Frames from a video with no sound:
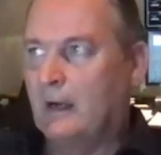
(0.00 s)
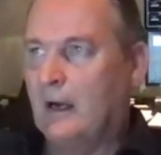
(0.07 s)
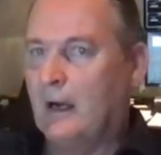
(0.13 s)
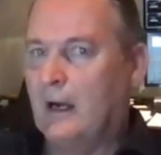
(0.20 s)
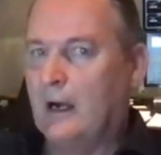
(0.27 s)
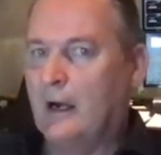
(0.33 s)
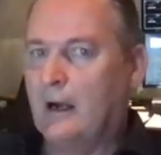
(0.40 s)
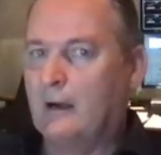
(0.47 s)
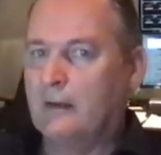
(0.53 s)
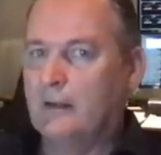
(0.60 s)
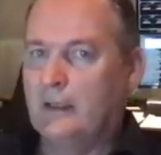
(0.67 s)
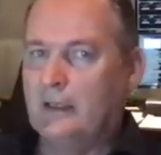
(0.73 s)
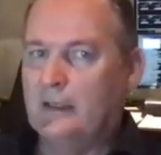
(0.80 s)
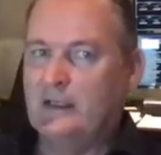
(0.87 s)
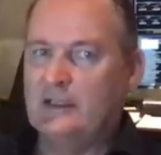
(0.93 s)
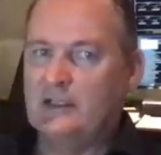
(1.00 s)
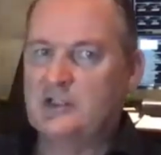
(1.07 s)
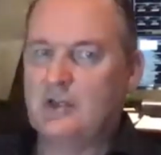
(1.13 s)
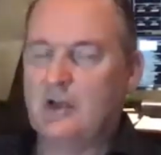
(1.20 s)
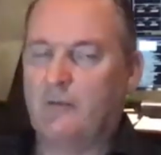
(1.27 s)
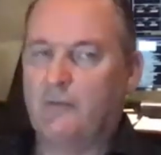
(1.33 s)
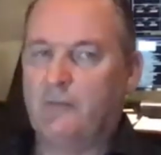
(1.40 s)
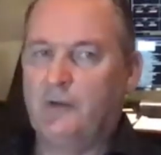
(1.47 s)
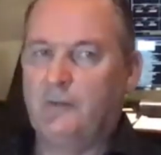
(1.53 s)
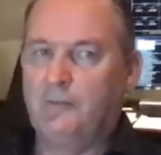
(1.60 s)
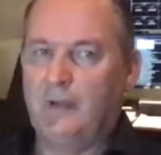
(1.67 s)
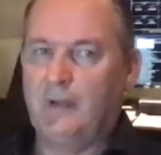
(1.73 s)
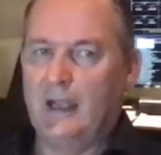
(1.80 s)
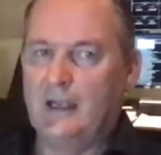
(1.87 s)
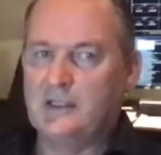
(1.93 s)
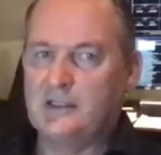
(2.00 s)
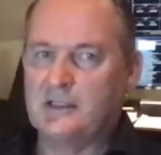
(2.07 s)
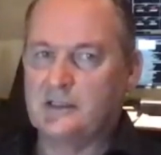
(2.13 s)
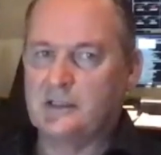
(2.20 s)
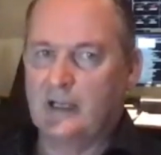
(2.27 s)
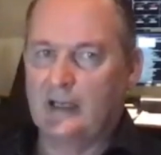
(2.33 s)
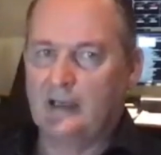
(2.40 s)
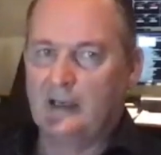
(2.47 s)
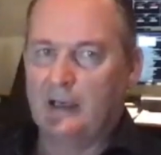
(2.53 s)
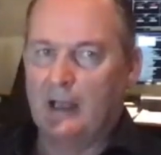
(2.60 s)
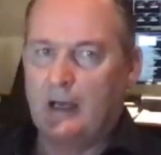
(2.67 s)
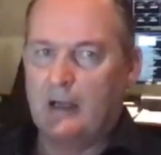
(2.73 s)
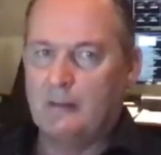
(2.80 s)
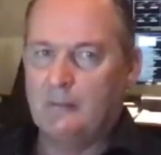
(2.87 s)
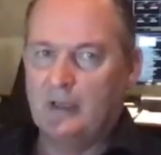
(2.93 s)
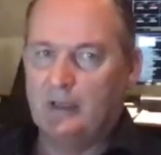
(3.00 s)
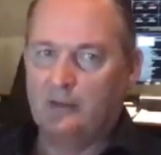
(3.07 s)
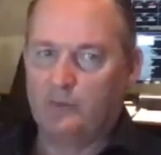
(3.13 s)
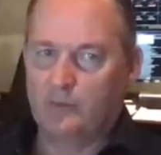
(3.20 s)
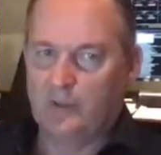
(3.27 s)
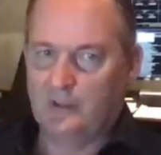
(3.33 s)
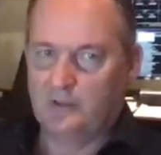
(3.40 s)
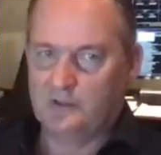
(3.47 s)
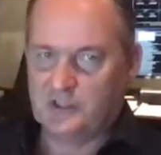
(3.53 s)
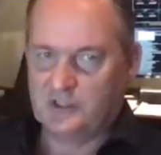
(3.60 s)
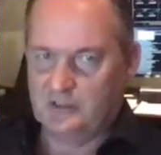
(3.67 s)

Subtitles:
are in a discovery phase and climbing real.